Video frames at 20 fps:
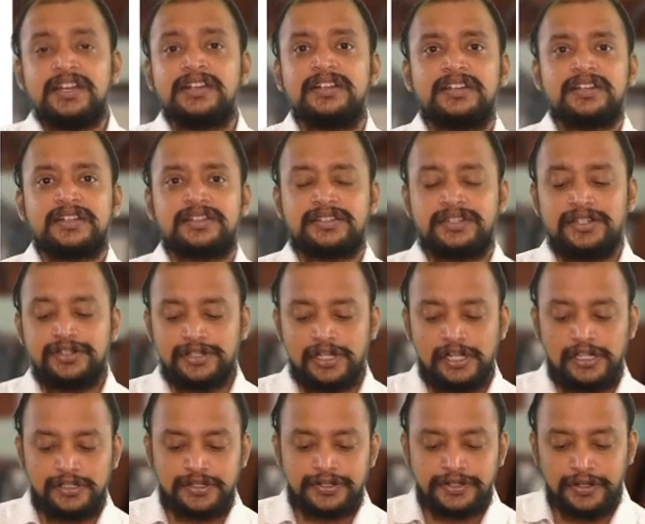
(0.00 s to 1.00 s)
interest is
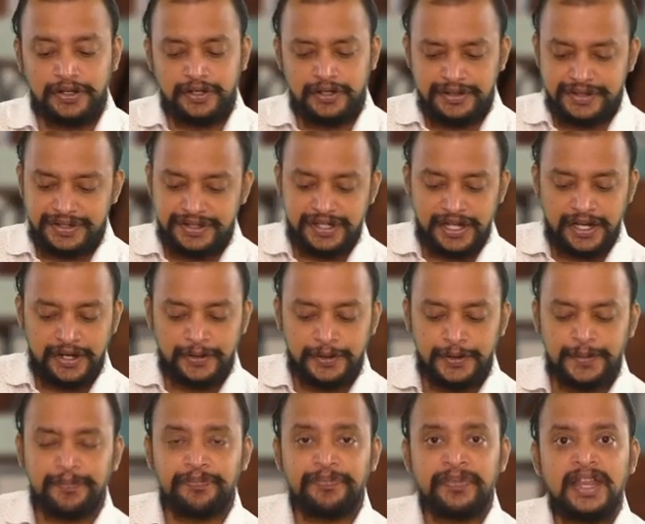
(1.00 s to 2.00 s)
also
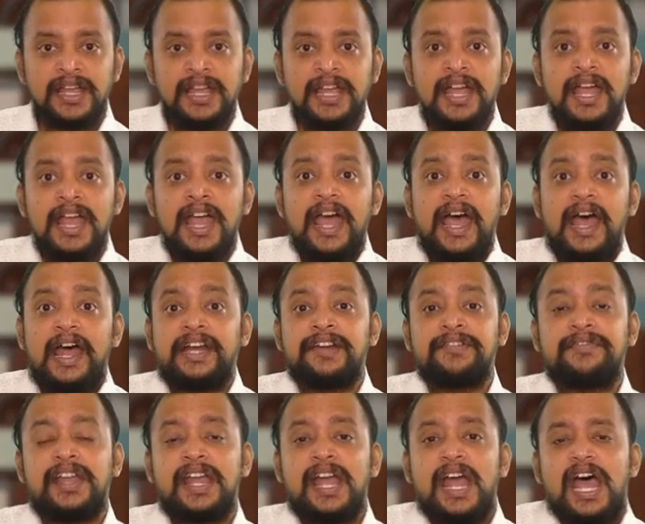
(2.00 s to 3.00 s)
0
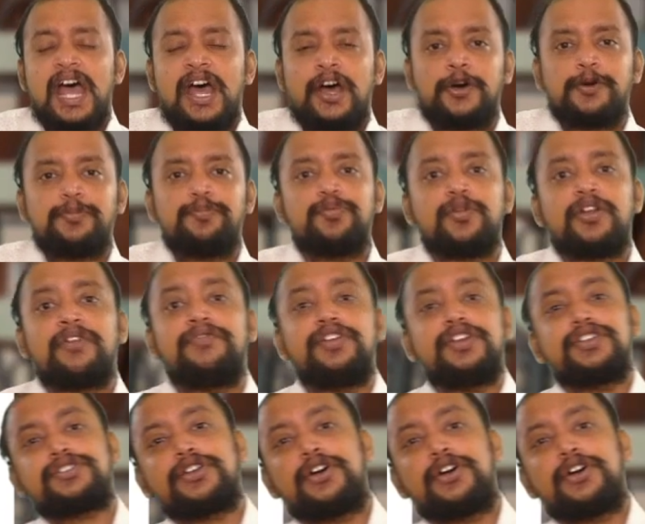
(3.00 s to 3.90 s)
and we have proviso